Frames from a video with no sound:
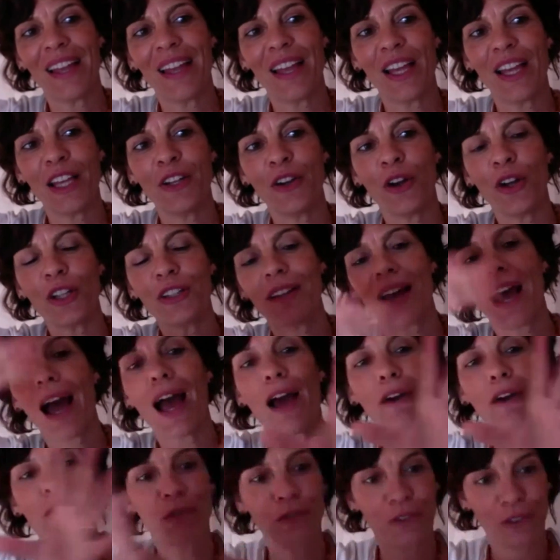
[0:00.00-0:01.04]
not
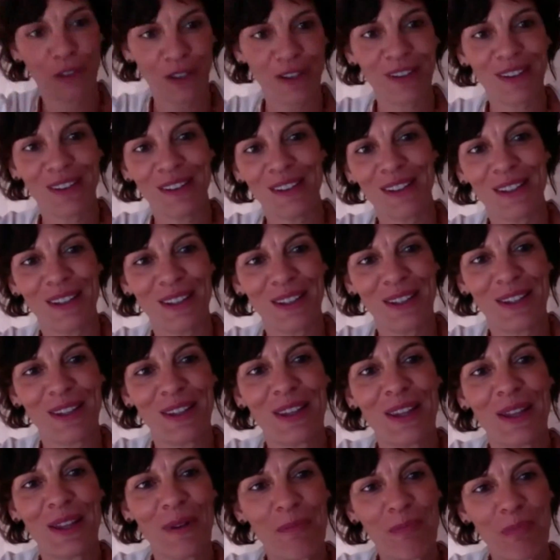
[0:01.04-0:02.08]
after
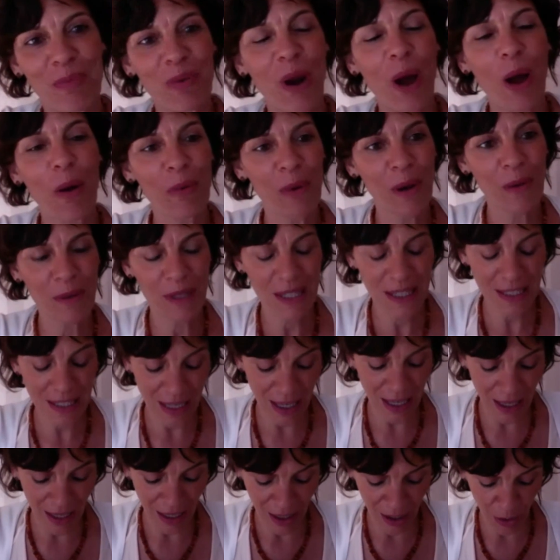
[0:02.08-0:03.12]
the problems
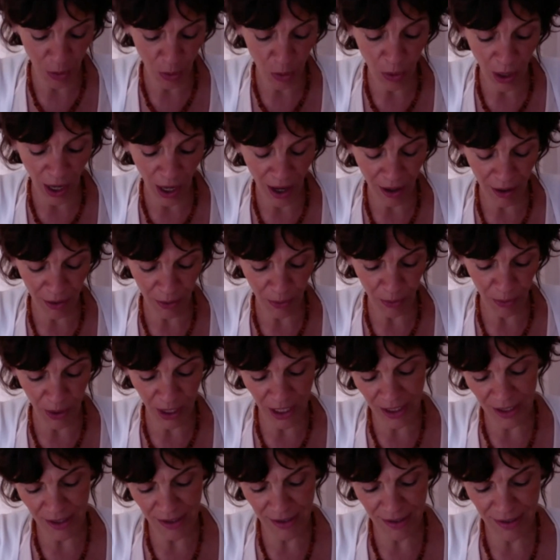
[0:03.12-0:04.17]
are
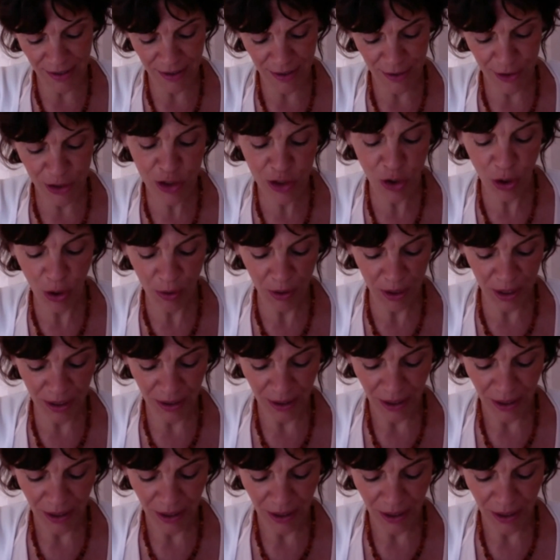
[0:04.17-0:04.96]
raised. Sorry,